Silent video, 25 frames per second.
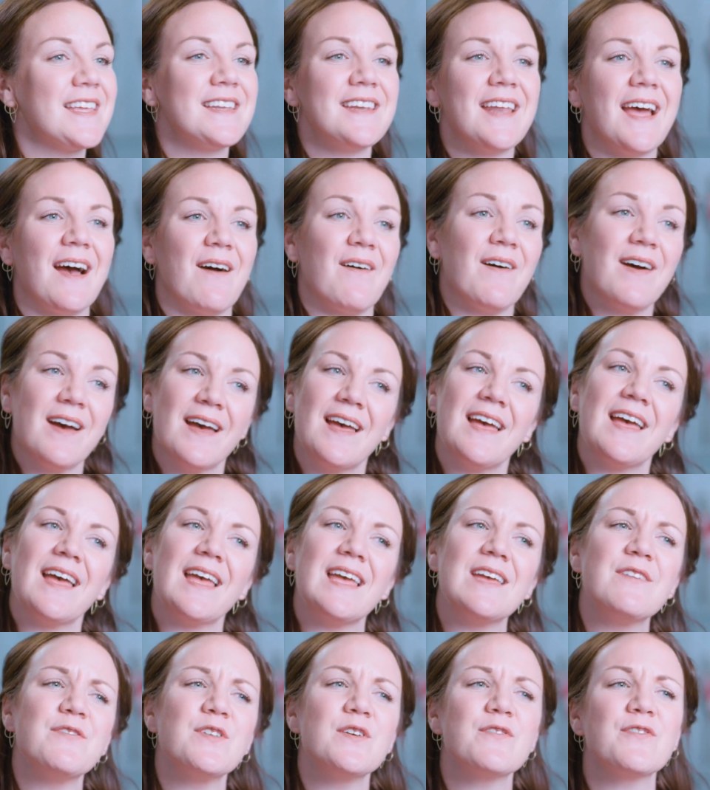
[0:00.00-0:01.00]
Now,
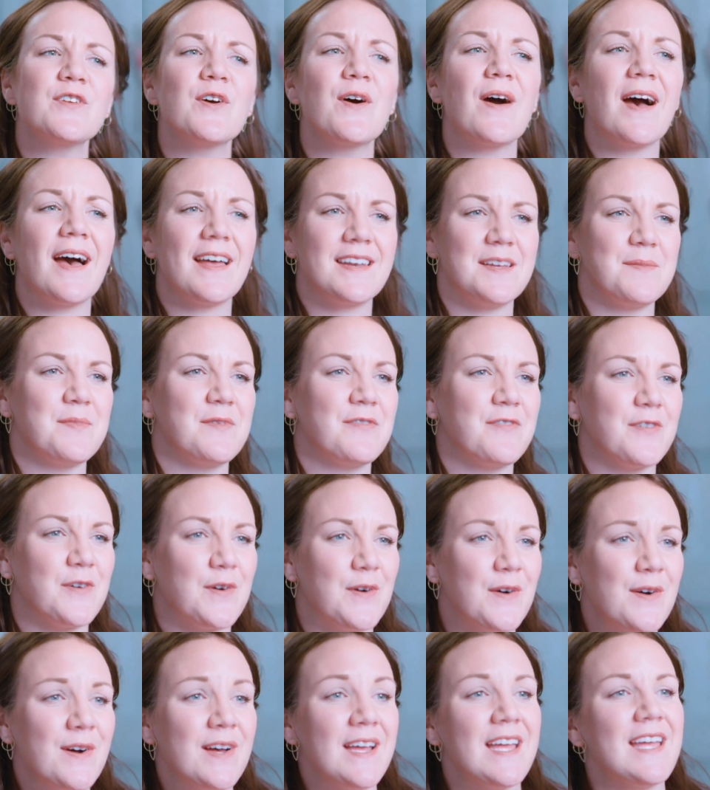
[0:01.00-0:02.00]
if you've not had it
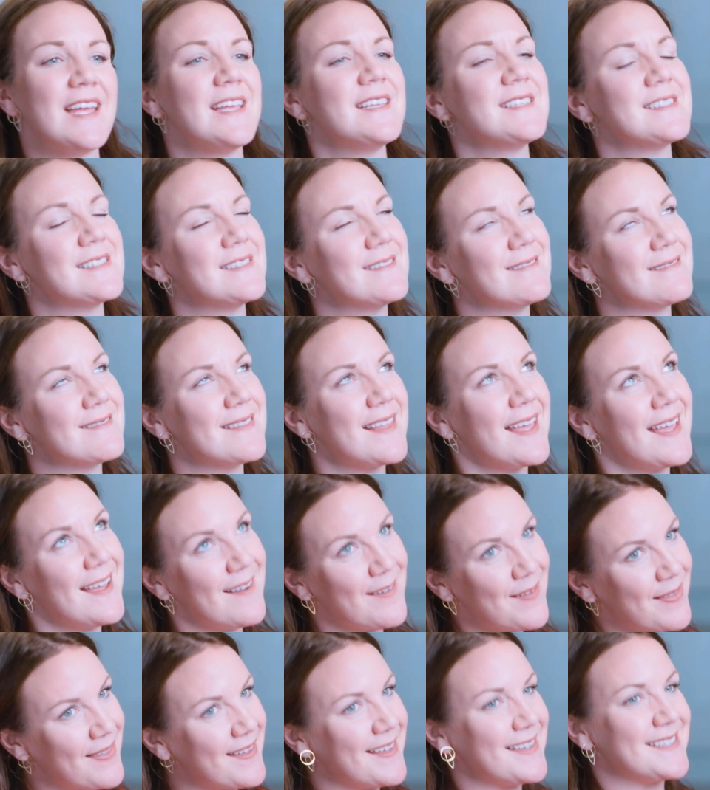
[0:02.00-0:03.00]
before, it's not the
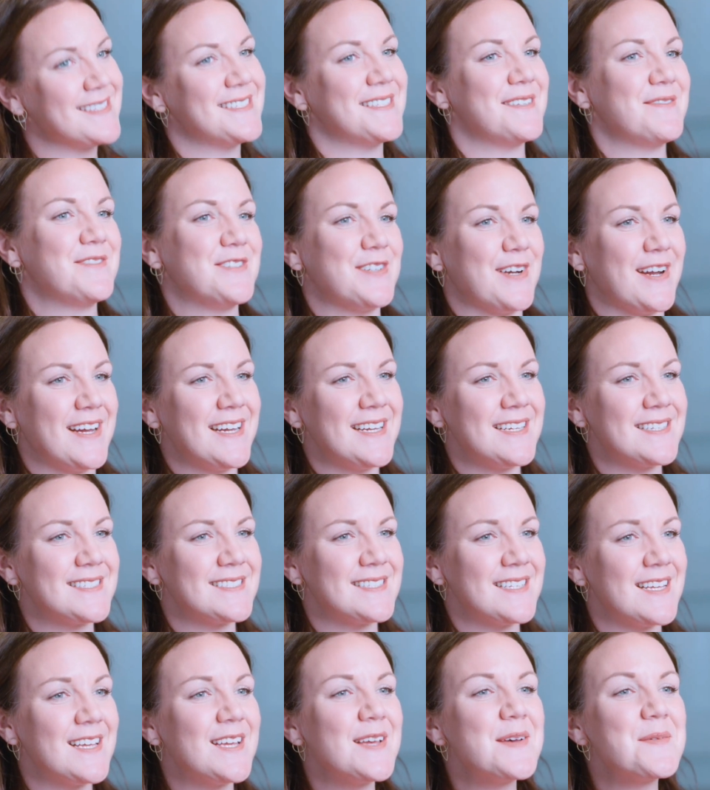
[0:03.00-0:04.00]
healthiest of
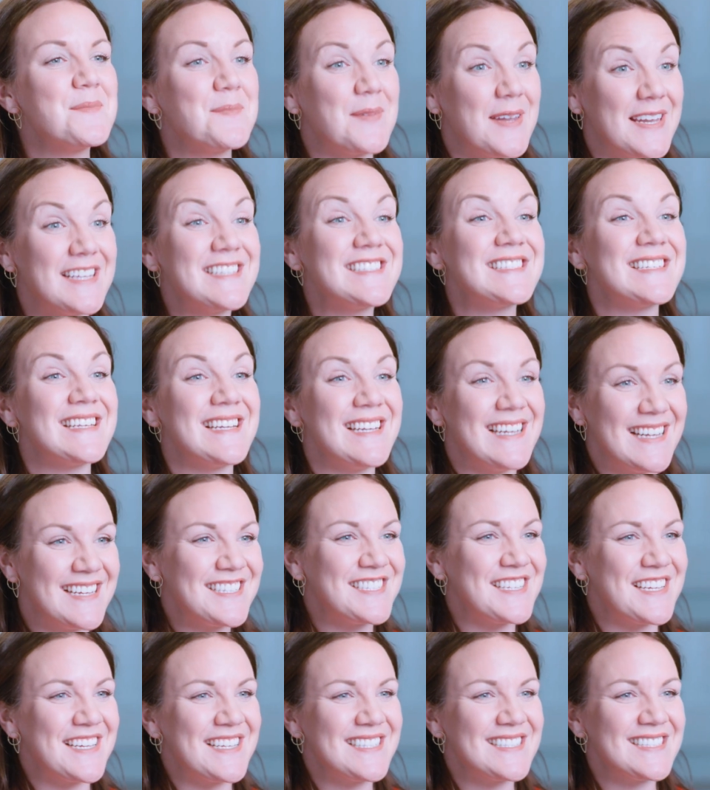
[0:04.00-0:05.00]
drinks, but it's
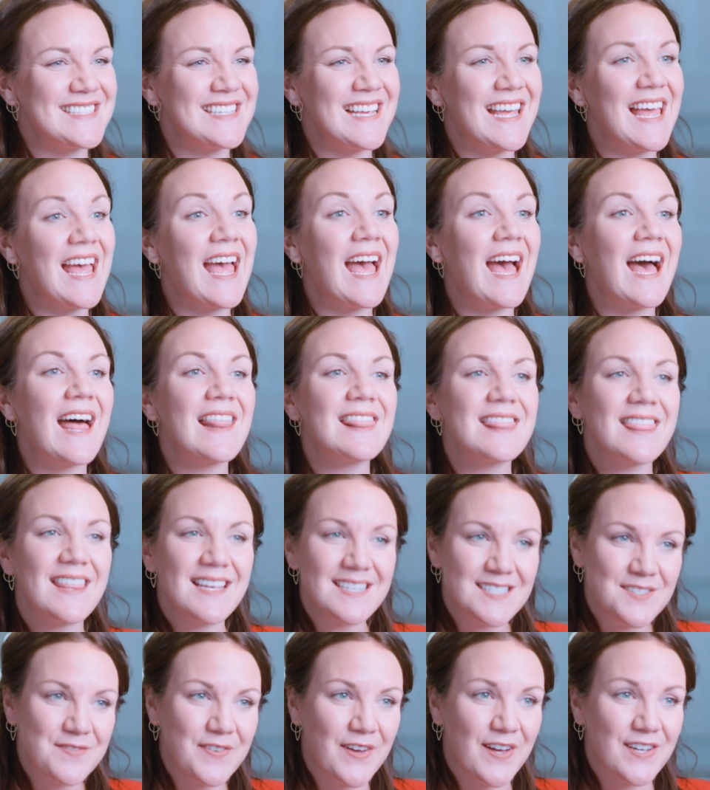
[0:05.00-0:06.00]
delicious. And
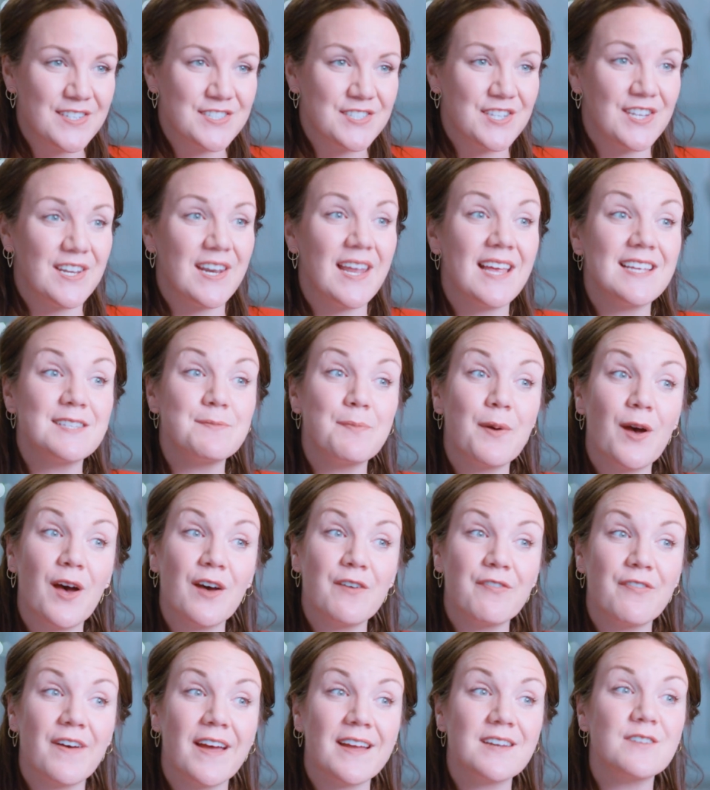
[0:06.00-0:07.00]
this version is
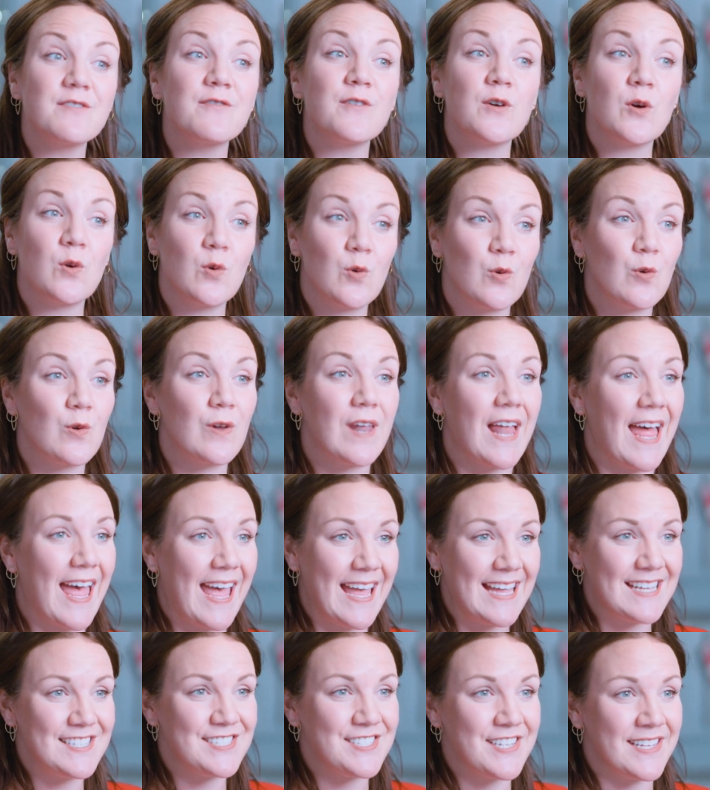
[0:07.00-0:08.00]
perfect for all
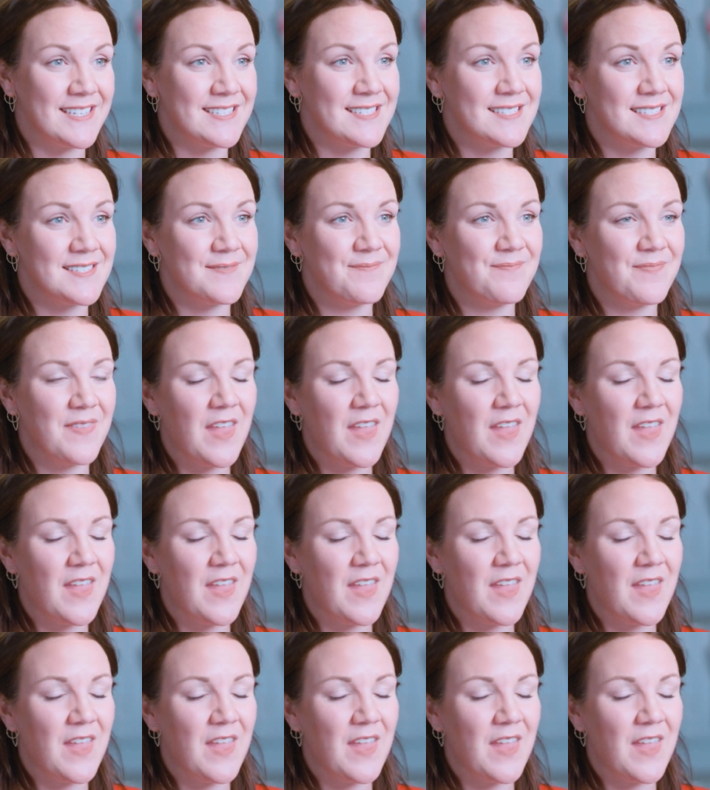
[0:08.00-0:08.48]
ages.